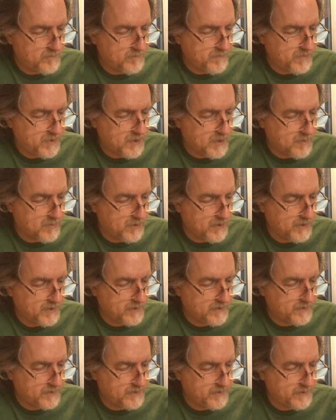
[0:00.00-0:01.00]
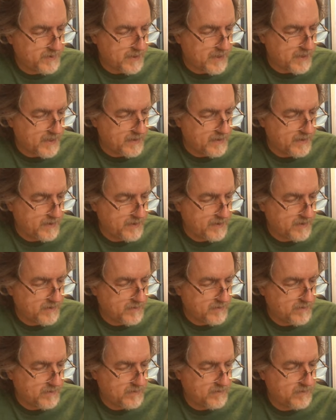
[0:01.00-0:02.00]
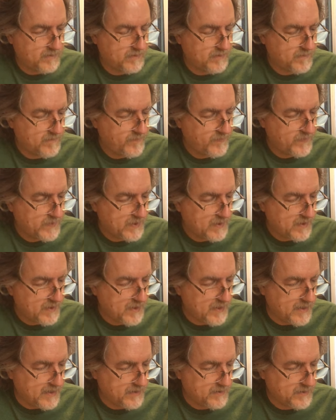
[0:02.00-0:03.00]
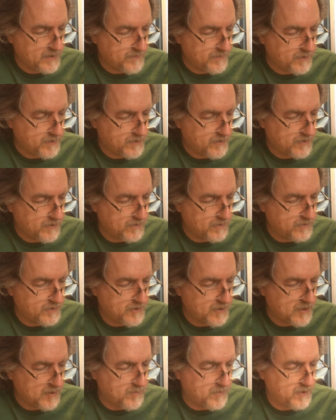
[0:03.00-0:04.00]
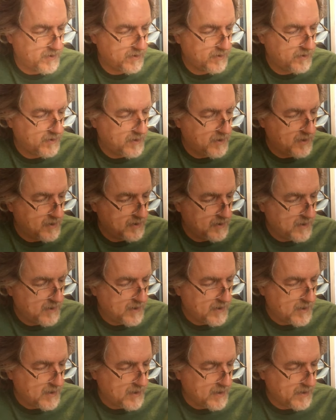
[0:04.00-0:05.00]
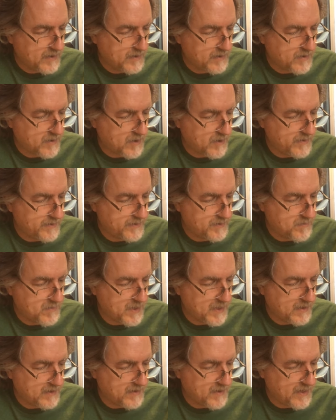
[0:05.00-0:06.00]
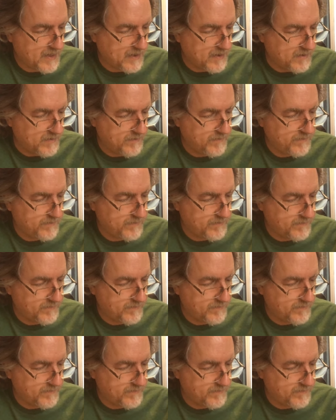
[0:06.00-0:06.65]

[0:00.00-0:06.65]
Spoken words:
Public static int, it returns a number. I'm going to call this make negative,